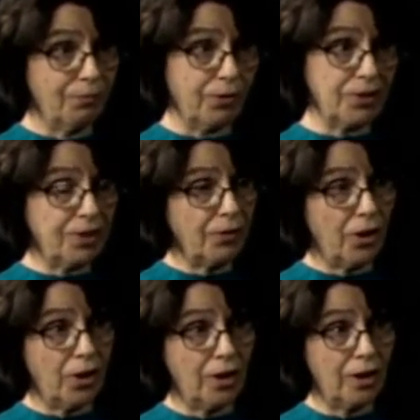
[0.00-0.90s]
First of
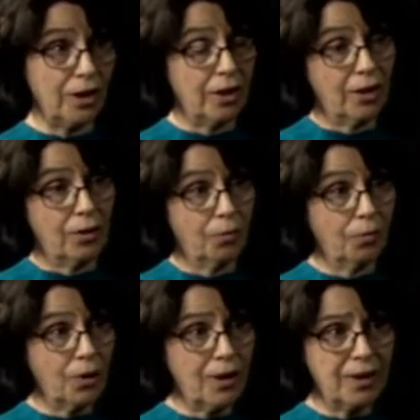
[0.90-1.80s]
all,
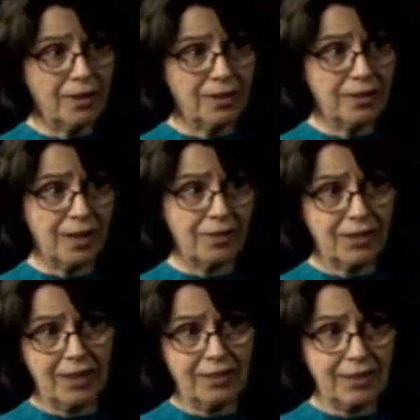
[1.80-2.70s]
what are the
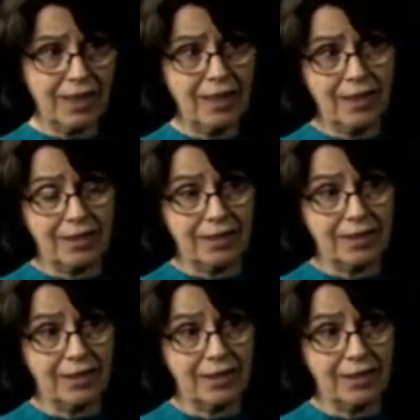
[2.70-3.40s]
telltale signs?